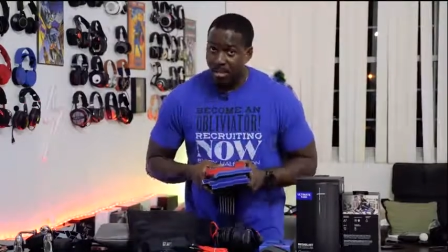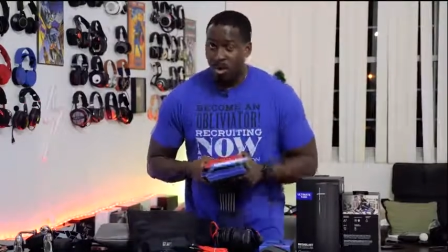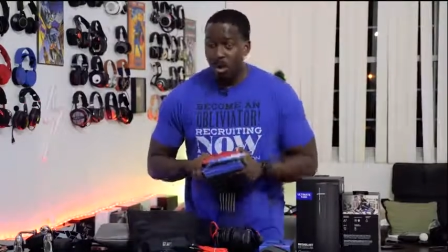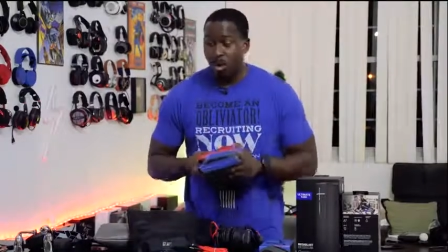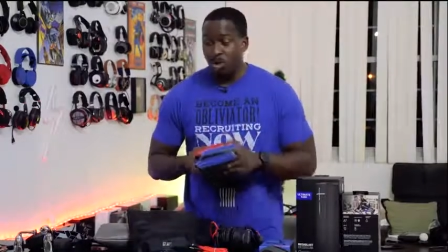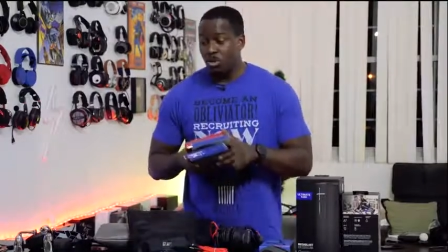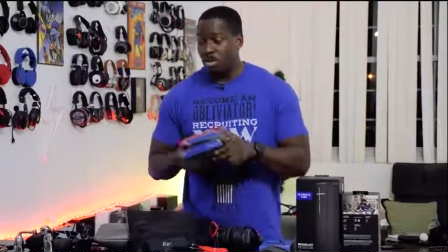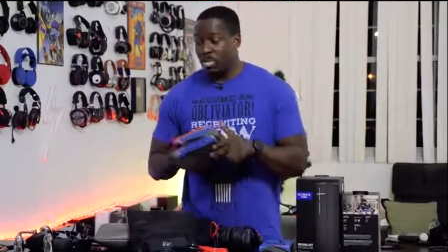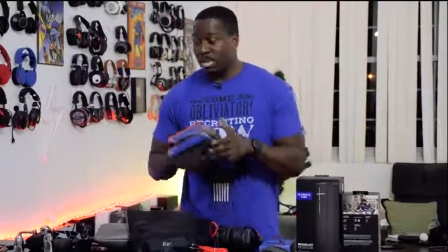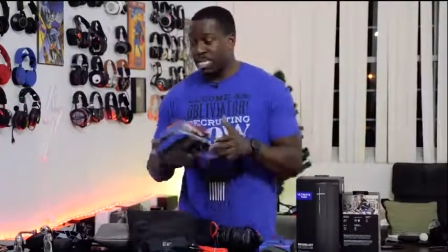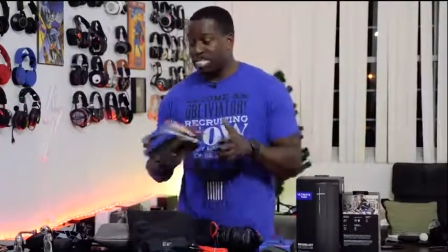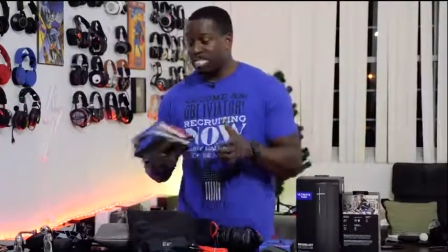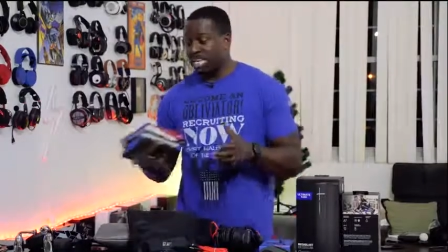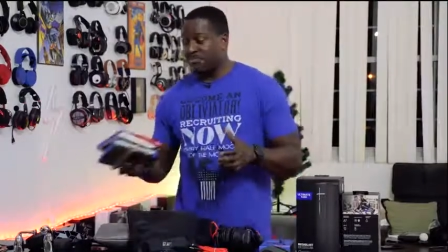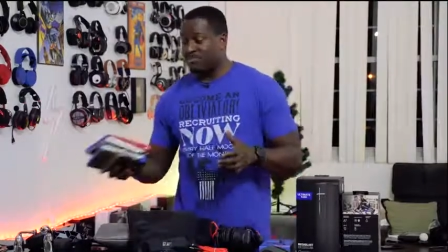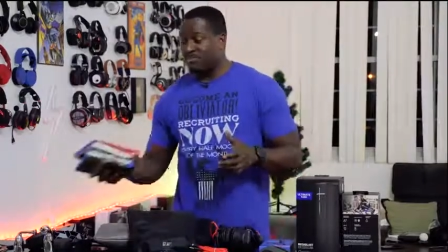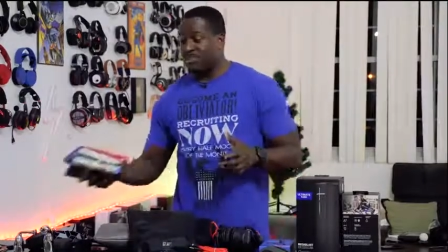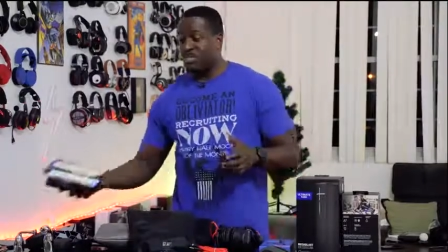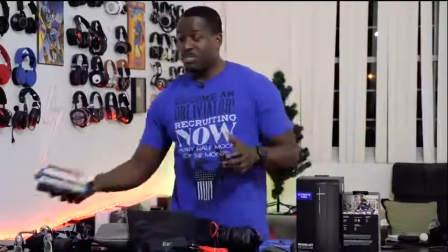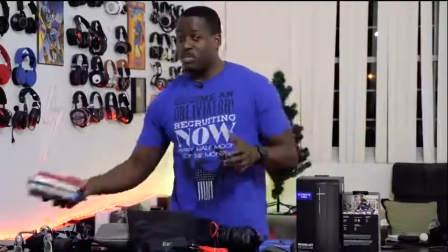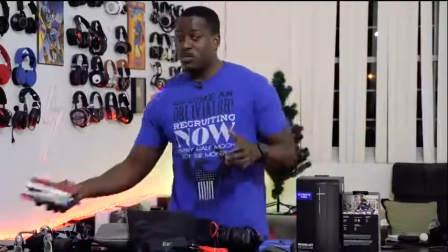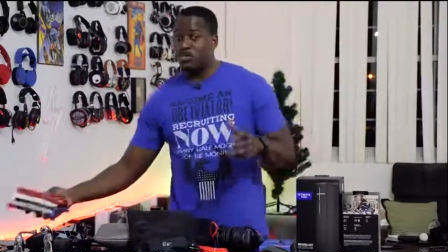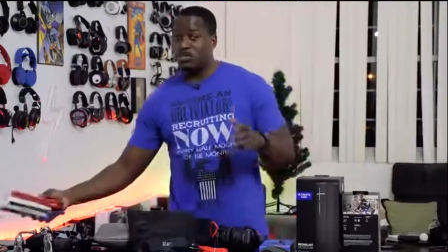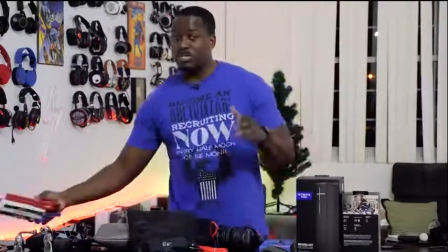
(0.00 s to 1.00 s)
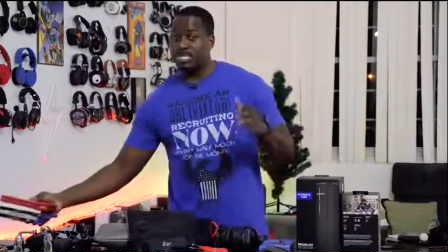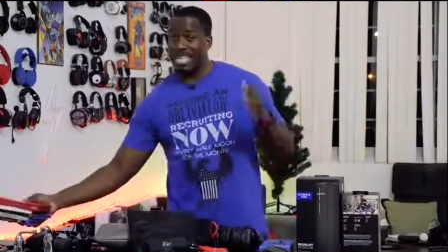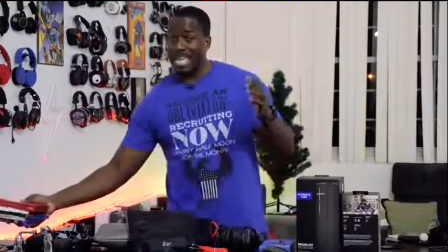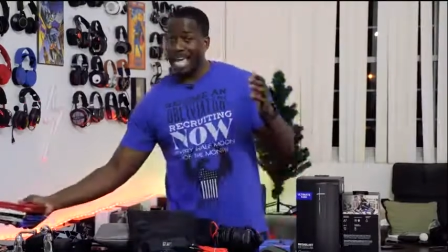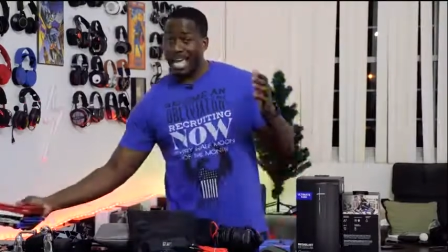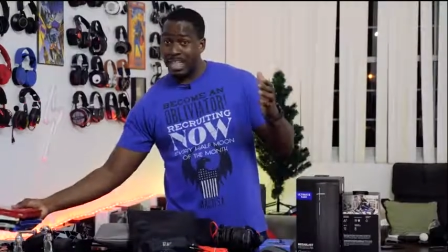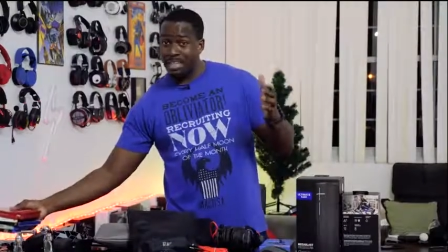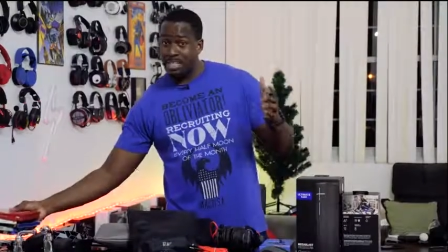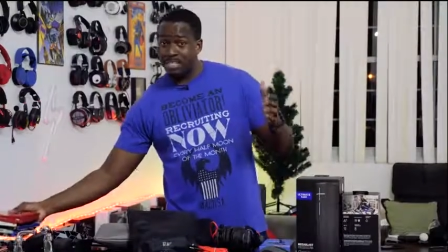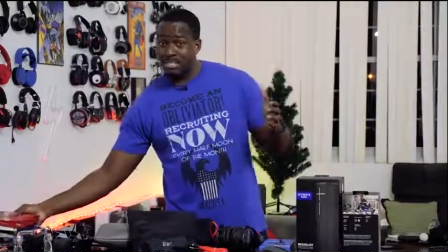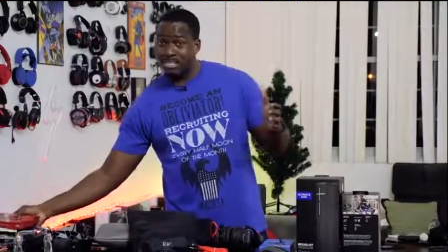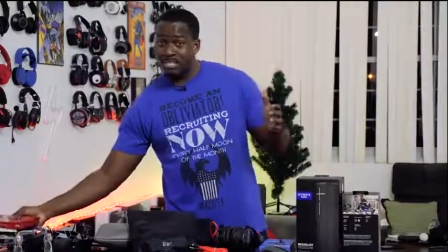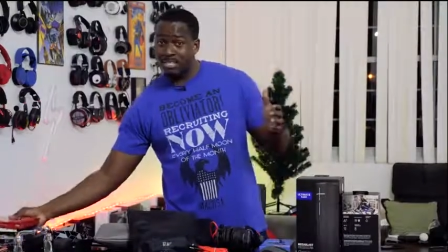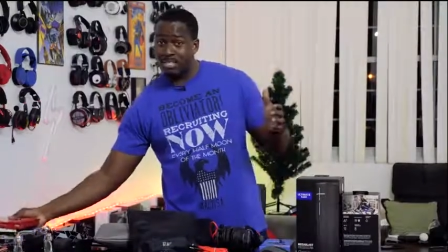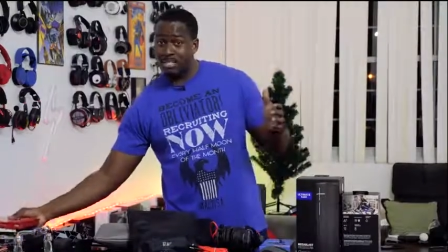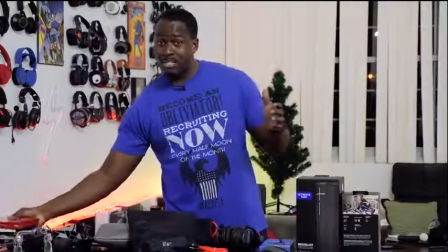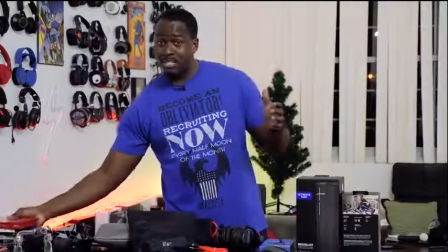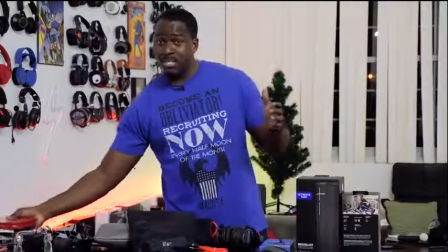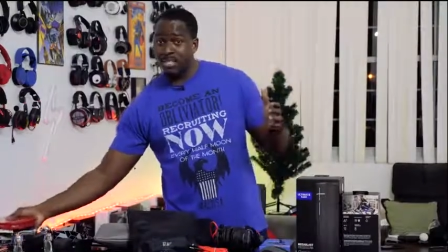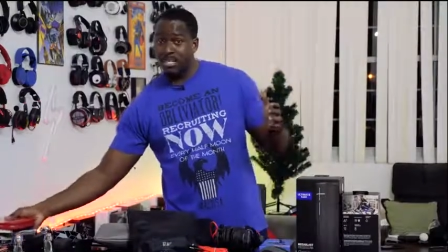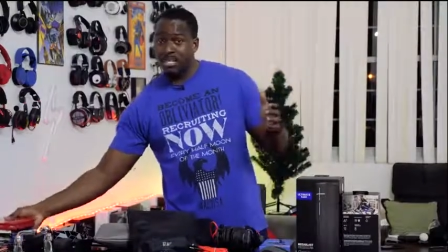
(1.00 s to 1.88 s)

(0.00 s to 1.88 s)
all you guys have to do is enter,